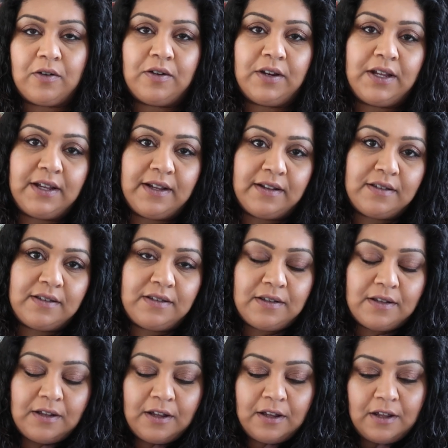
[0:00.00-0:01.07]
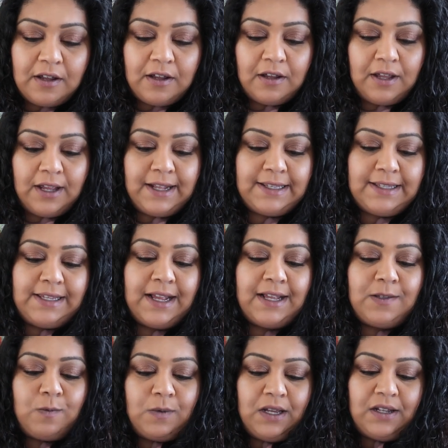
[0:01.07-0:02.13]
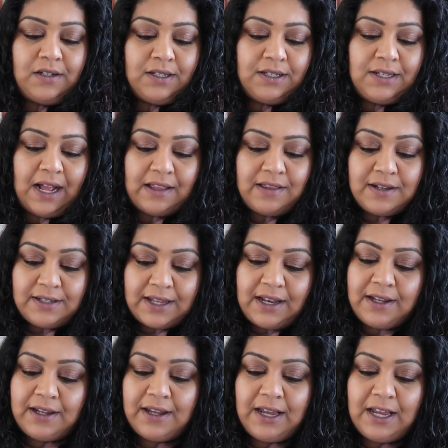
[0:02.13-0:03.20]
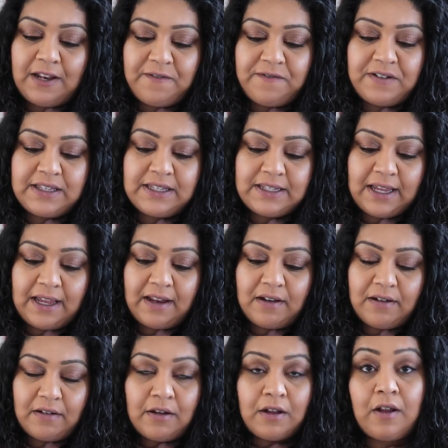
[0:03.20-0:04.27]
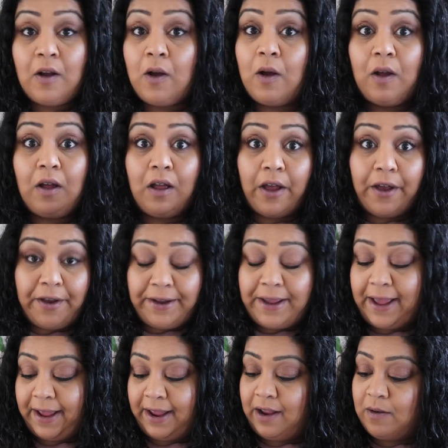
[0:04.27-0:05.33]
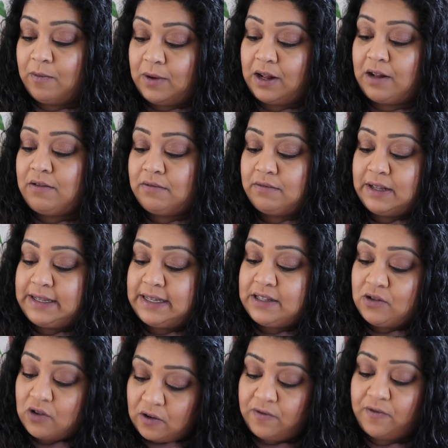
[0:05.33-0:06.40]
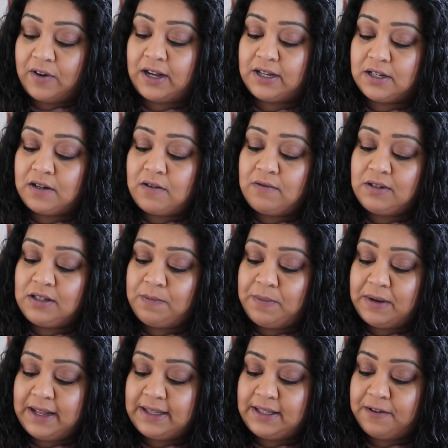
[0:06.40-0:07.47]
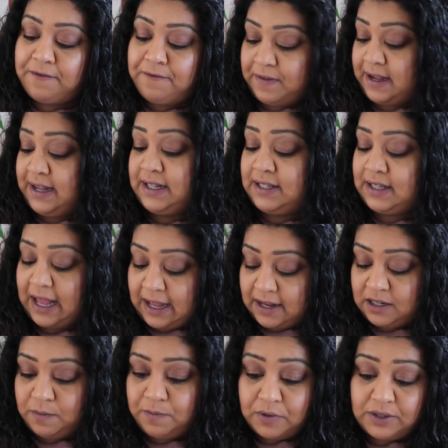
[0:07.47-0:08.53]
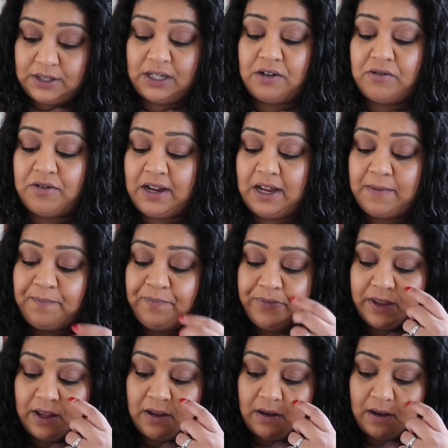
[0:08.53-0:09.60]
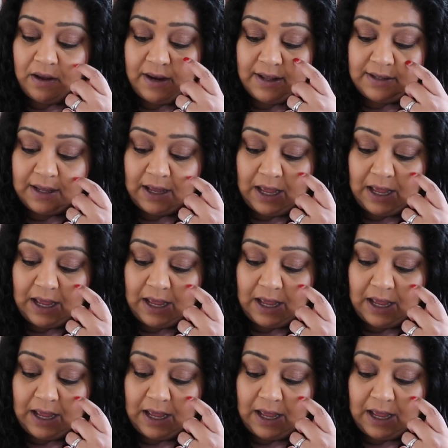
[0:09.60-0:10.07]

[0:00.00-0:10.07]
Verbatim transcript: God, it is. It says, we understand that delicate infant skin Okay, well, this is not for adults, but it's a face and body cream, and it's